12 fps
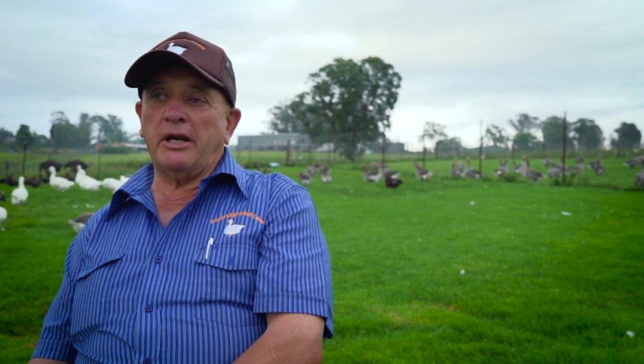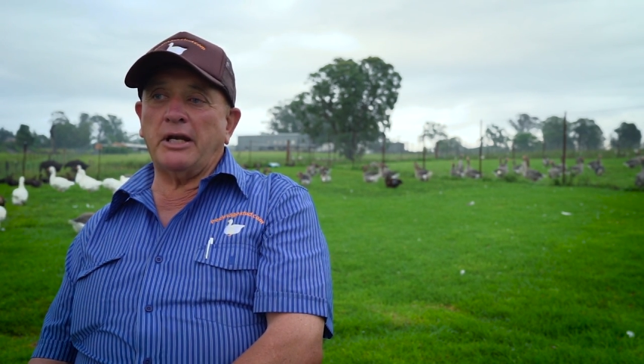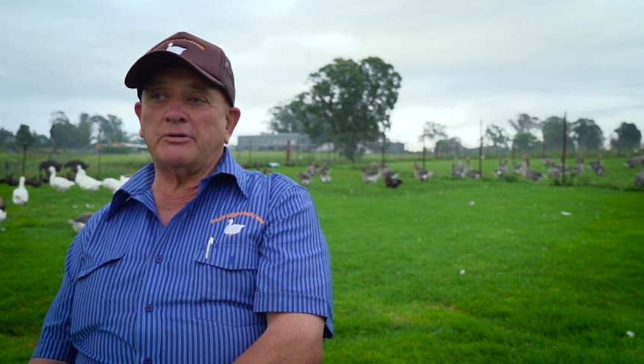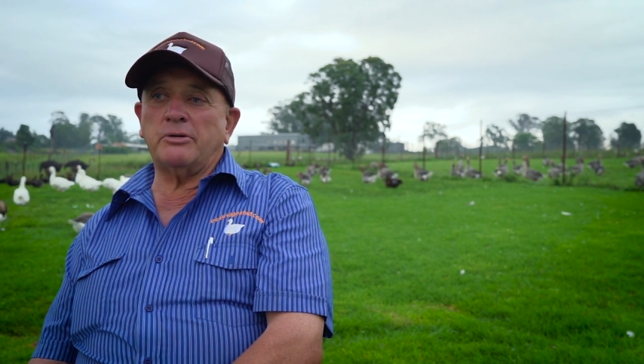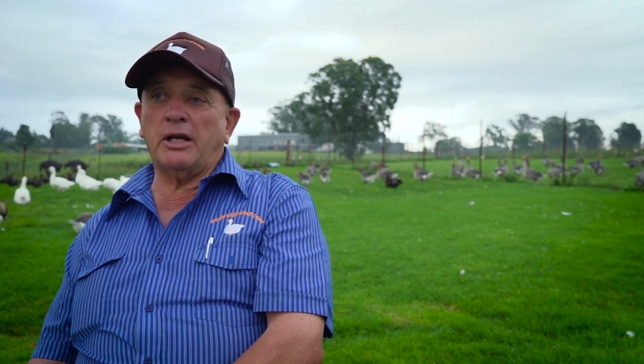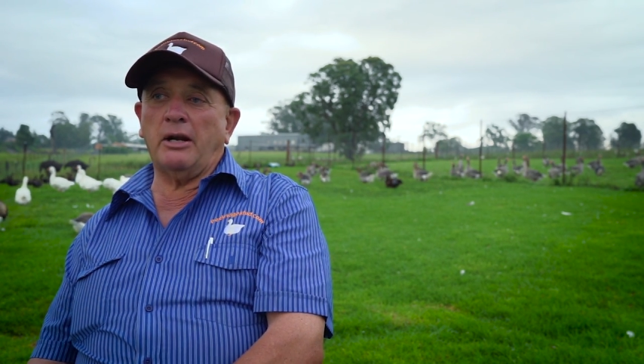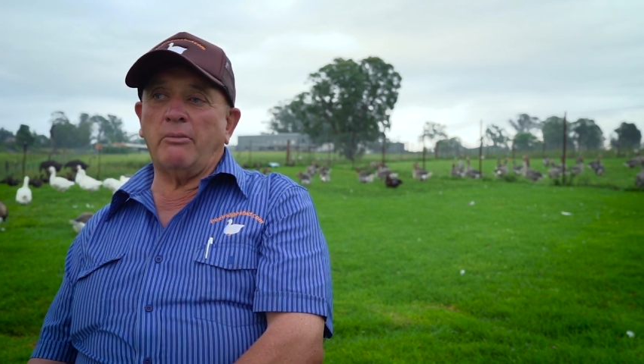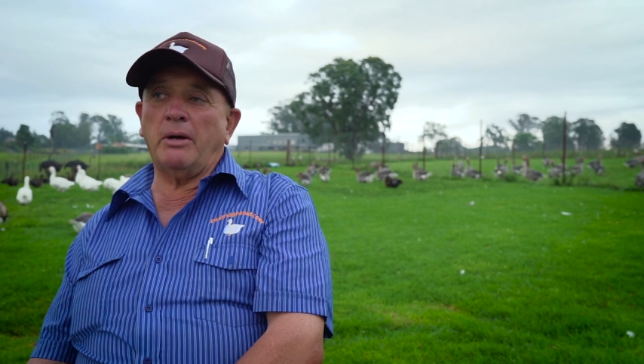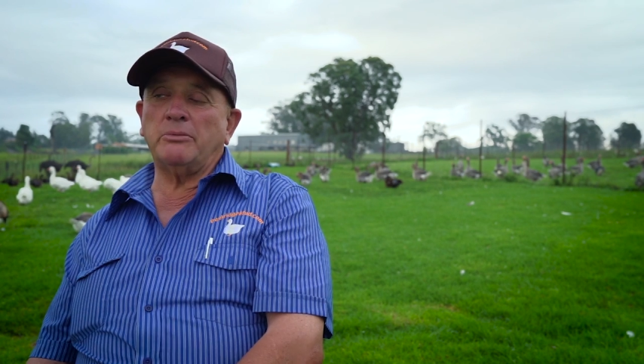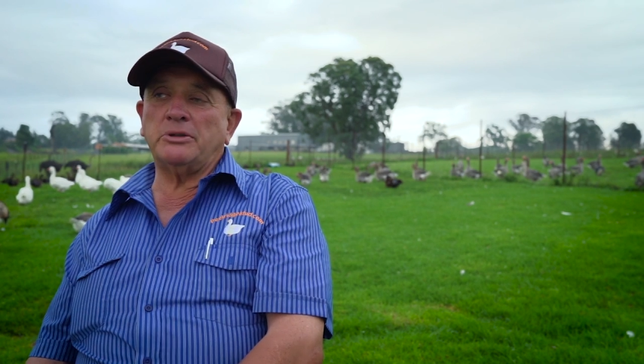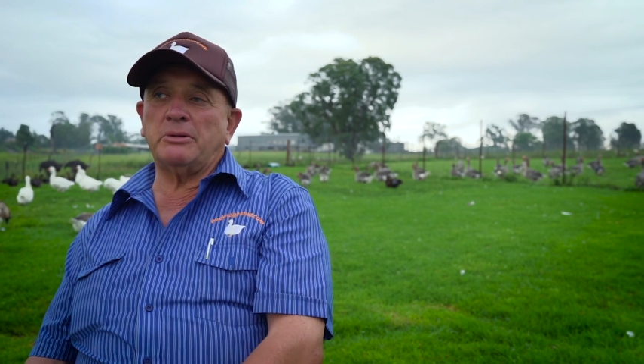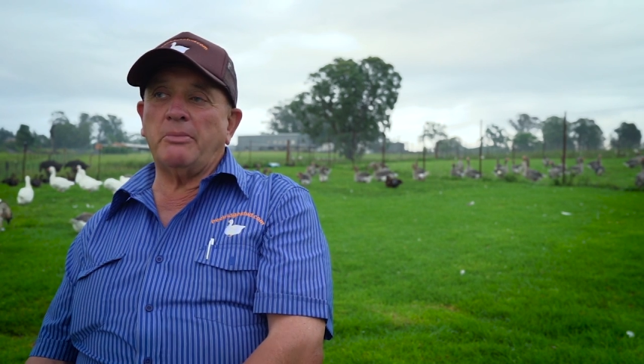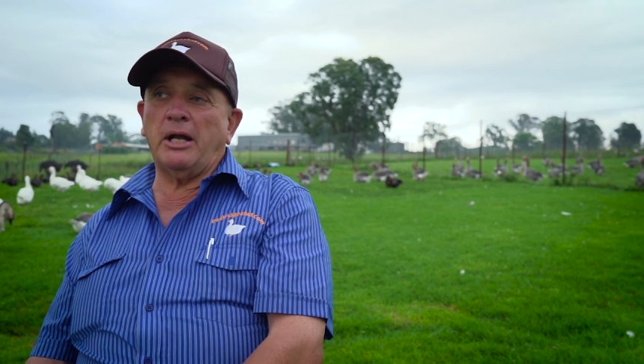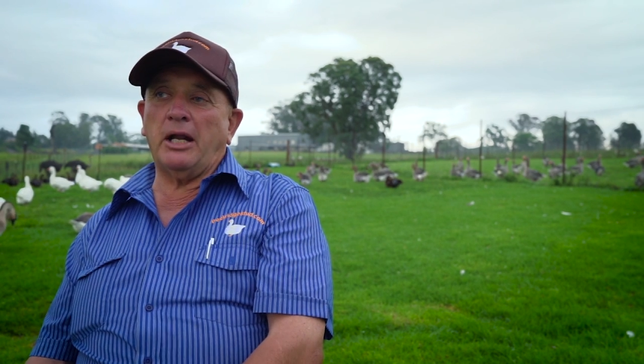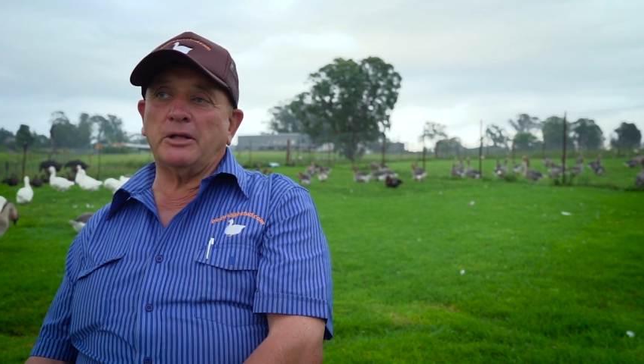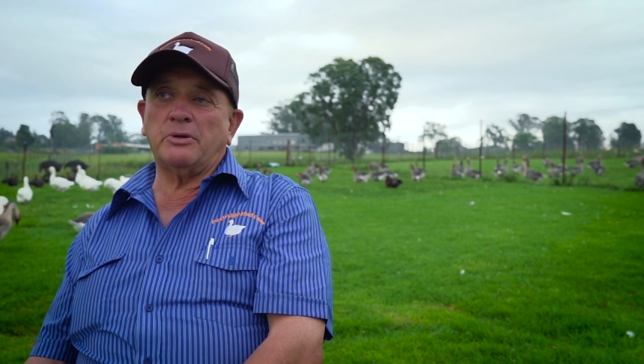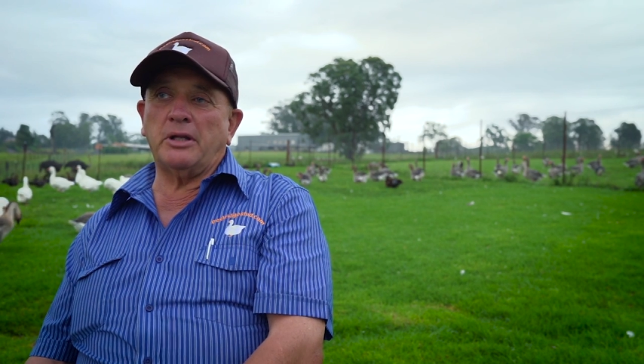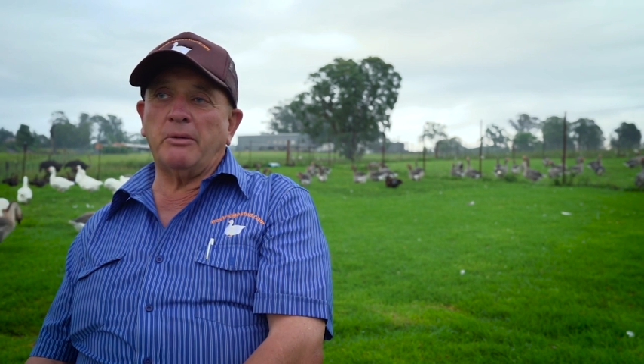natural colour one, which are
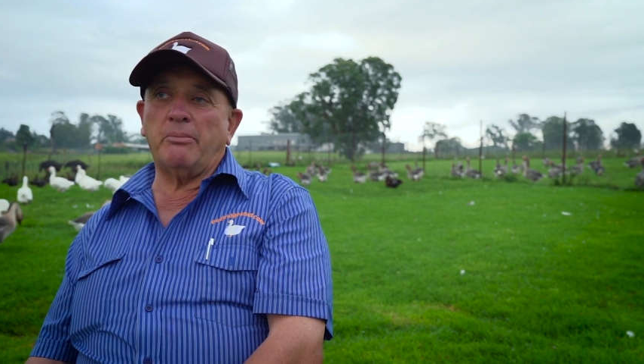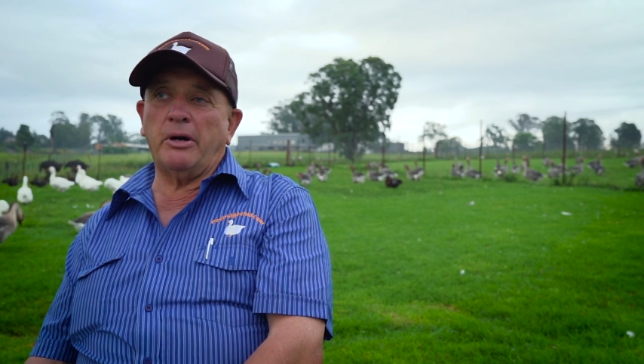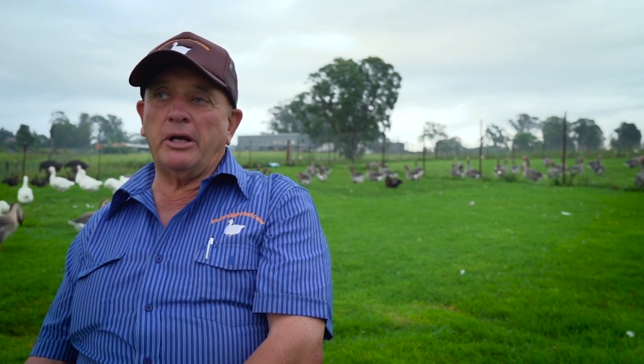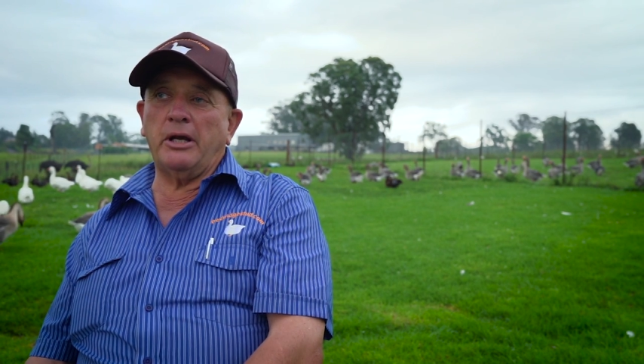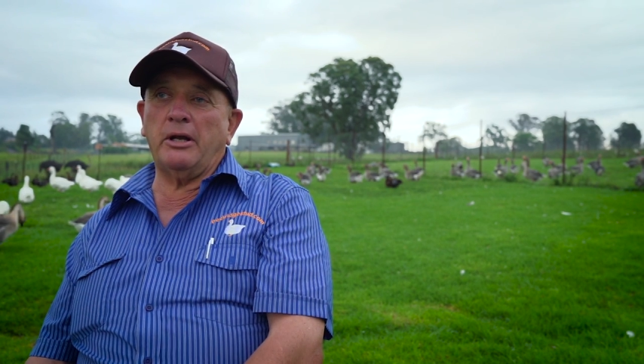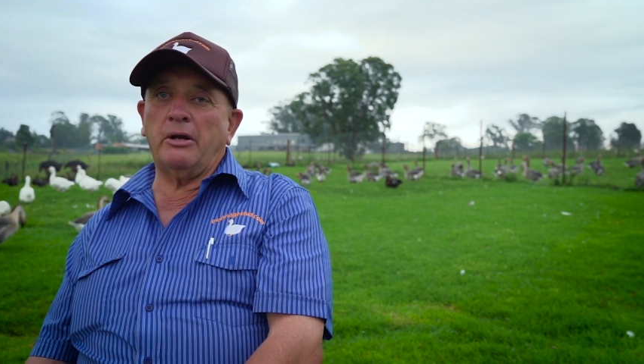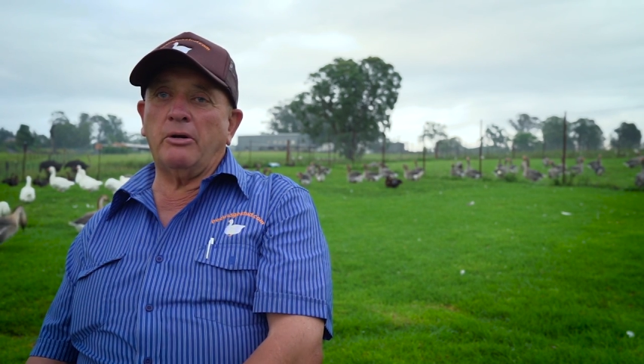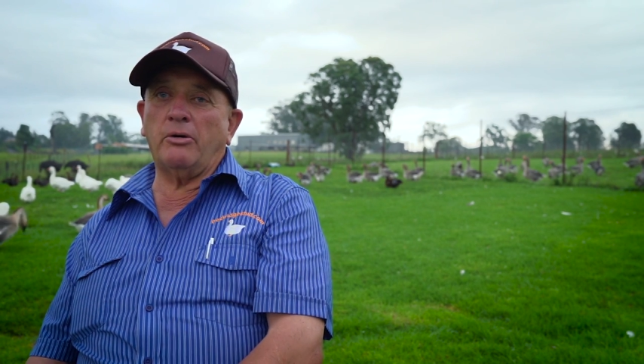mallards where they're brown,